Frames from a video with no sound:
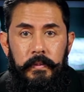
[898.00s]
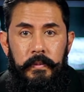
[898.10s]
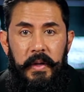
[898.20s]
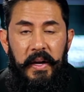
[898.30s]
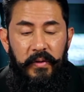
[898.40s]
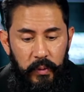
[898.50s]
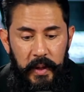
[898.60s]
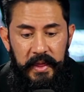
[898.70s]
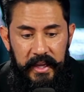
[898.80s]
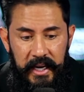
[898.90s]
And if you've
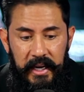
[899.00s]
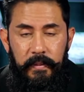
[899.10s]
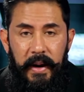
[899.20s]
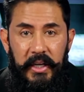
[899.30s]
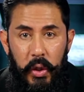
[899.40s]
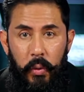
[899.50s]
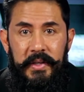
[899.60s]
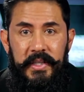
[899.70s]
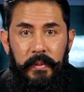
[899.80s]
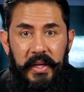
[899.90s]
been thinking about doing
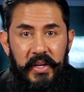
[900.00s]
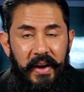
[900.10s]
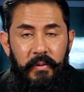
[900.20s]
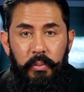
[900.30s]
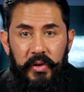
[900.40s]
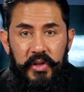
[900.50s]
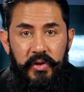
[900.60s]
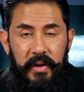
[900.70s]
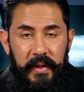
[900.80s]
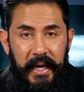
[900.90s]
something and you haven't pulled the
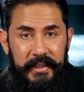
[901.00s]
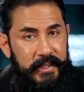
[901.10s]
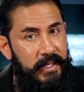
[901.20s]
trigger, that's